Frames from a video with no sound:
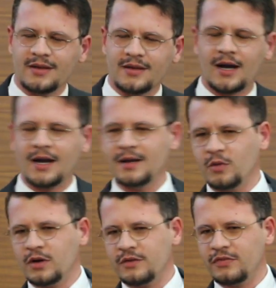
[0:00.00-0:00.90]
and I am
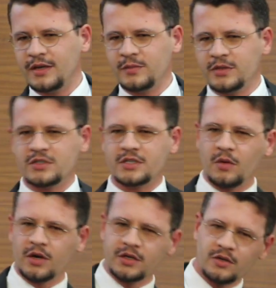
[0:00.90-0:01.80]
one of them, and so
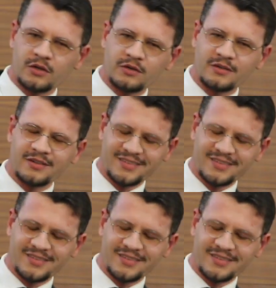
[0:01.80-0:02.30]
are you.